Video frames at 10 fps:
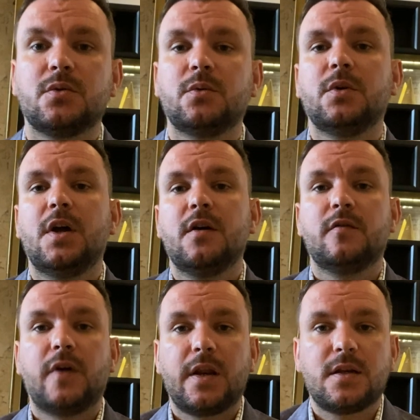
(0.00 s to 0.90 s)
to
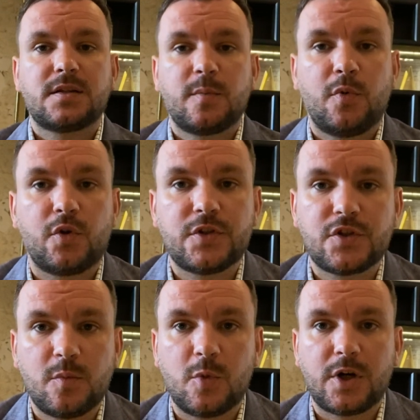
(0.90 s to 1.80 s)
find the support
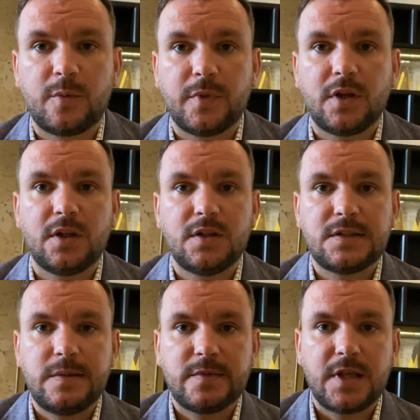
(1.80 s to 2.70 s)
somewhere, but it
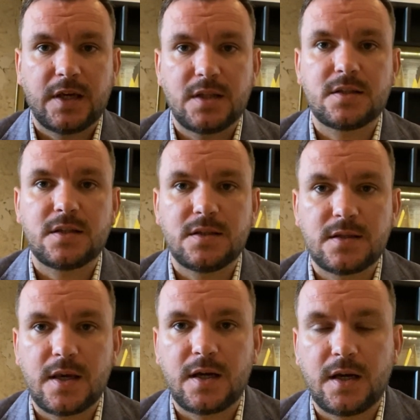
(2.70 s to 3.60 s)
seems like it's
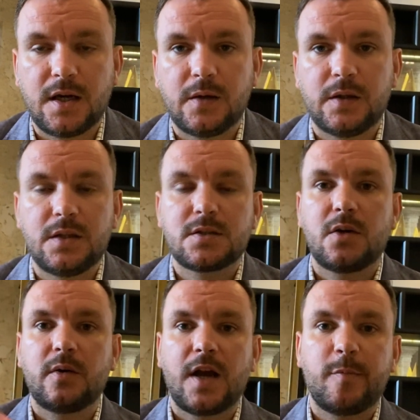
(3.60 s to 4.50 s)
there now and it's
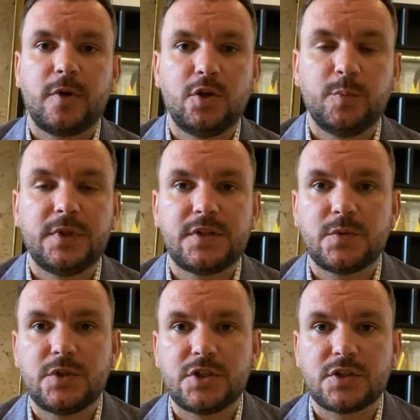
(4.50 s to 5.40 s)
going up a little bit,
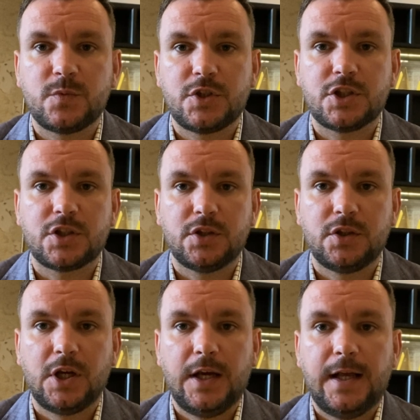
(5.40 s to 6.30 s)
which is
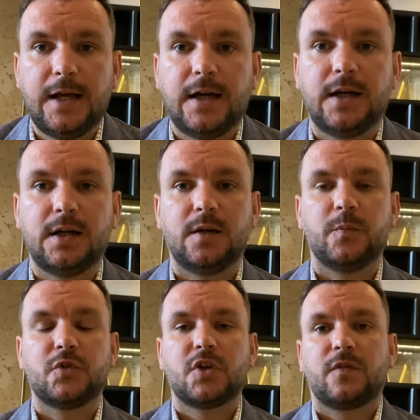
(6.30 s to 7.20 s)
good.
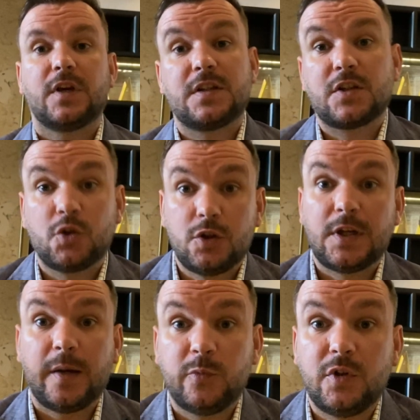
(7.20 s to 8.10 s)
So I think it's a good
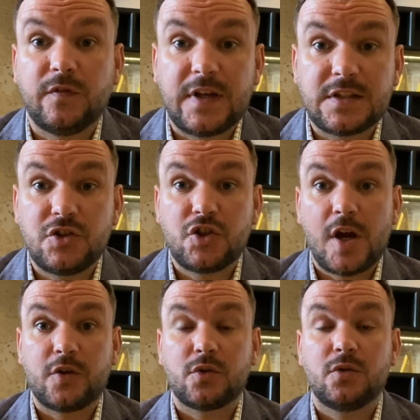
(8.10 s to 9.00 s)
time to invest in
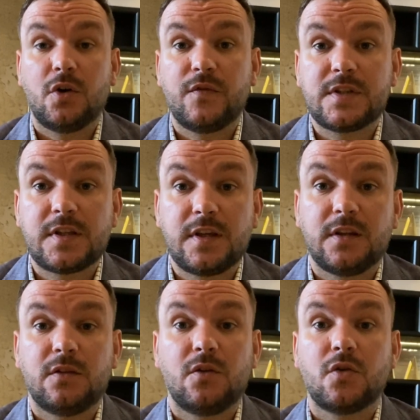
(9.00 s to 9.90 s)
general.
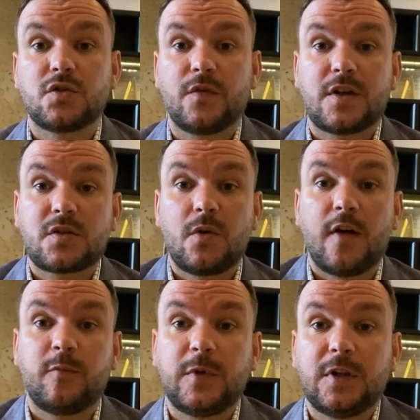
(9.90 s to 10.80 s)
Obviously, those of us who
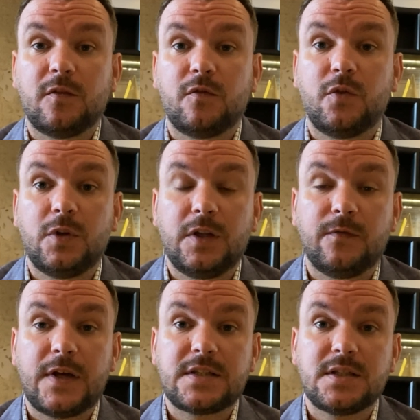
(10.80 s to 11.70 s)
have been fully
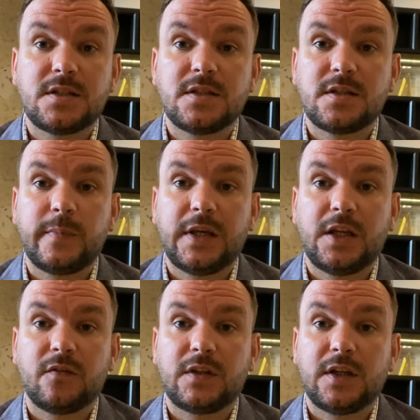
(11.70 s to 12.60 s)
invested since the
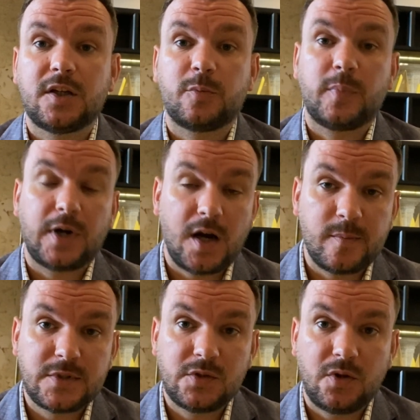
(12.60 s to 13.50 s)
beginning of the year
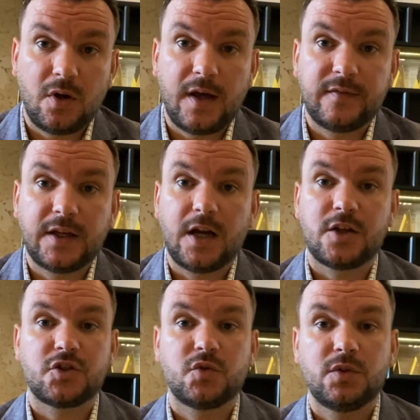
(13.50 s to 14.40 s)
perhaps do not have the
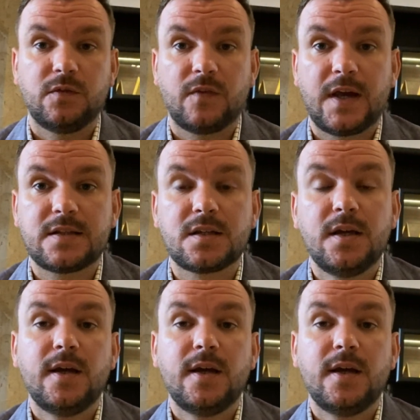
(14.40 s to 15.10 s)
cash to invest,